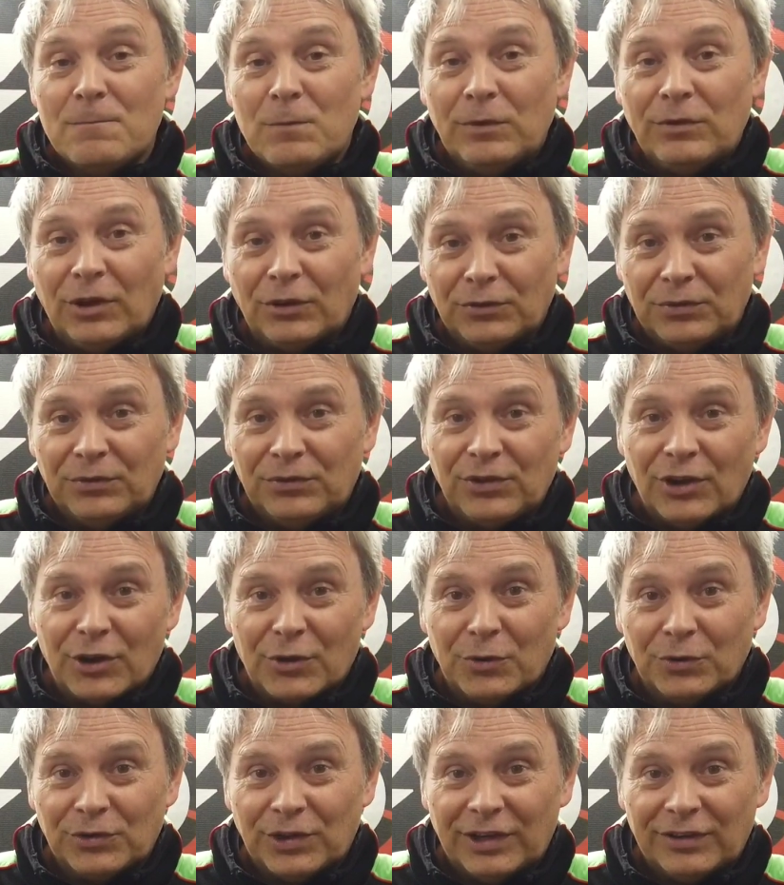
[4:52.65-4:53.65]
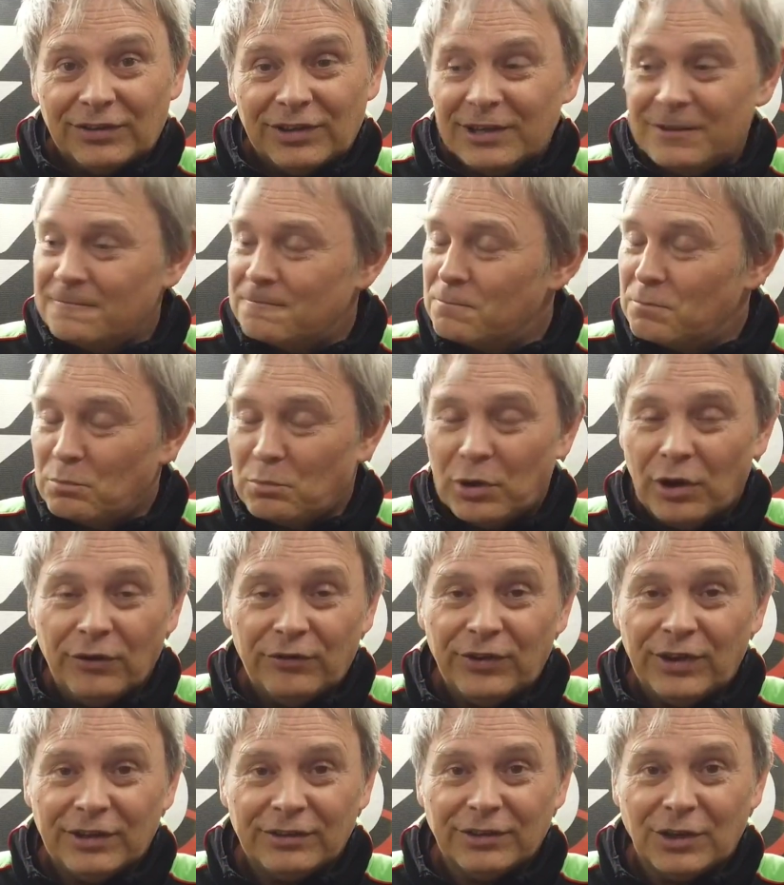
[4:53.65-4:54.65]
We've done some cycle testing,
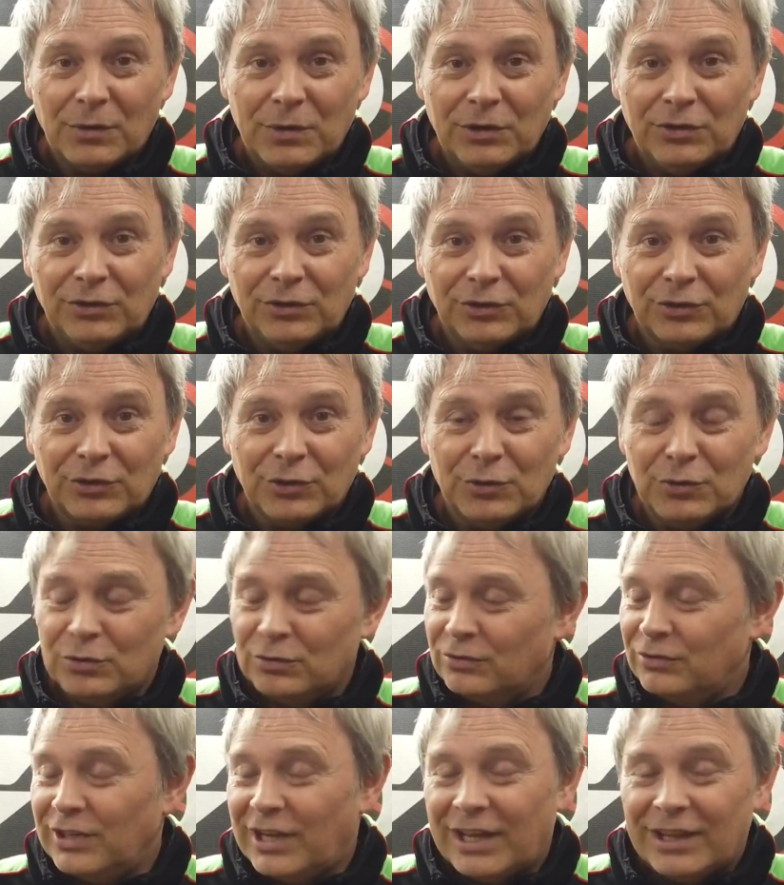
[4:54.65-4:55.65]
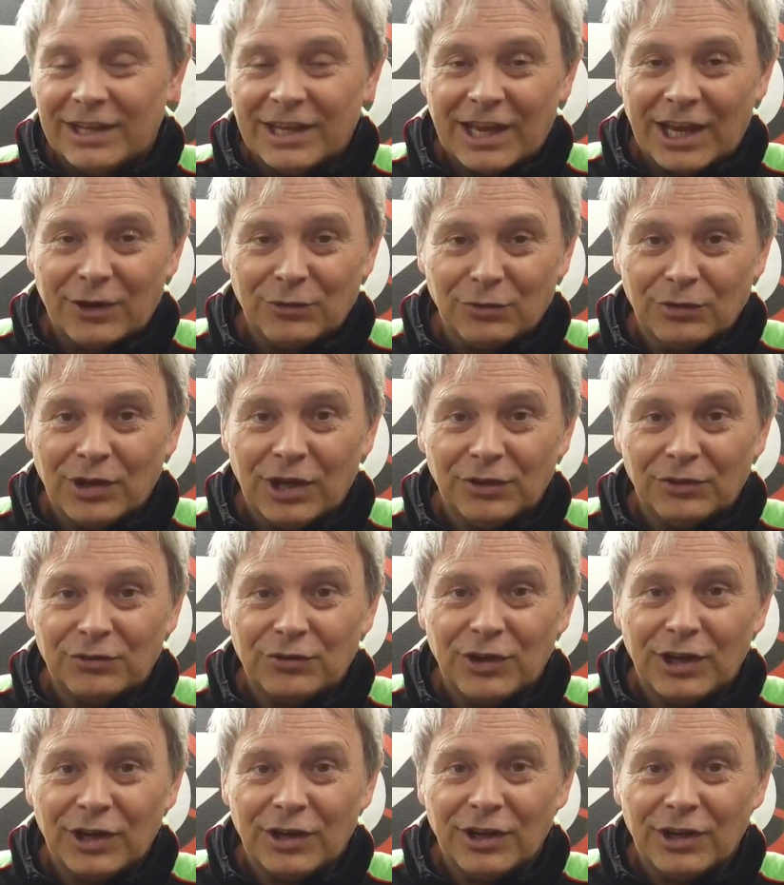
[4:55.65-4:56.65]
perfect, no issues at all. You get the occasional light
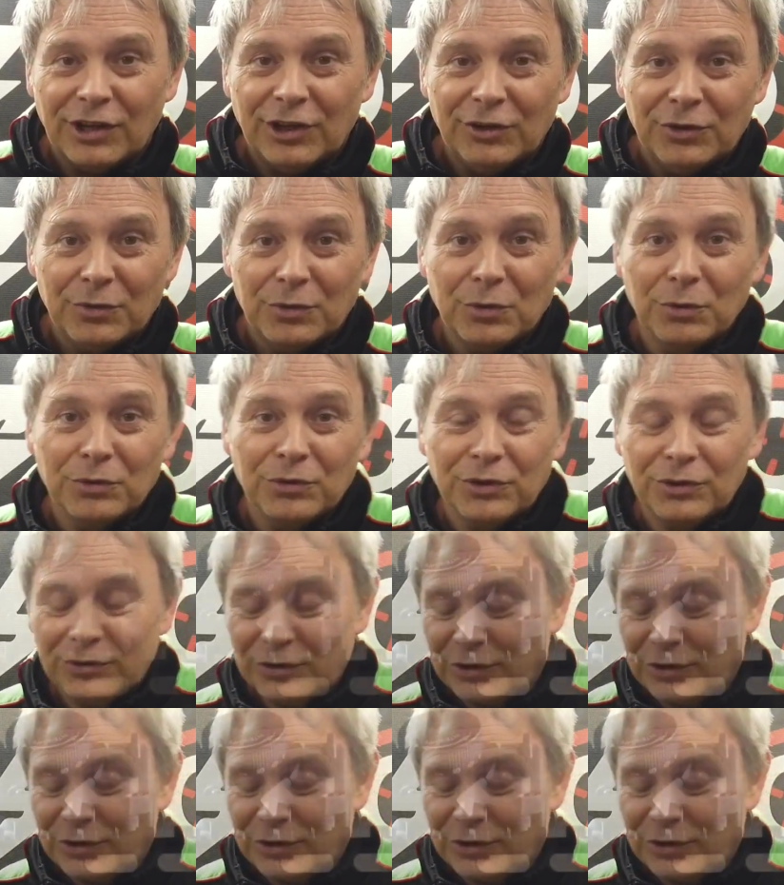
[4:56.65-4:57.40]
strike like you do with all